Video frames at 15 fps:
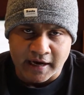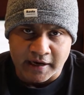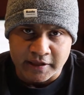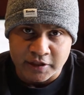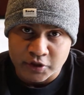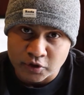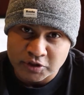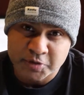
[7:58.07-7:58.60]

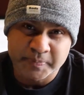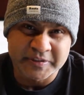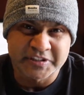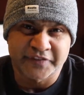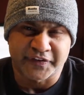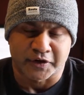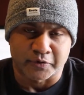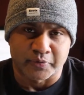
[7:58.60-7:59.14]
your
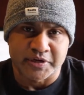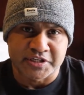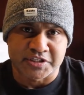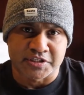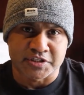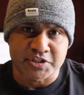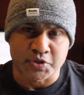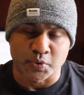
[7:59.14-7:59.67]
specific
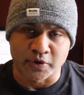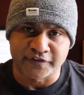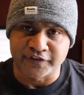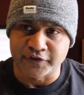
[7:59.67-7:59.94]
region? So if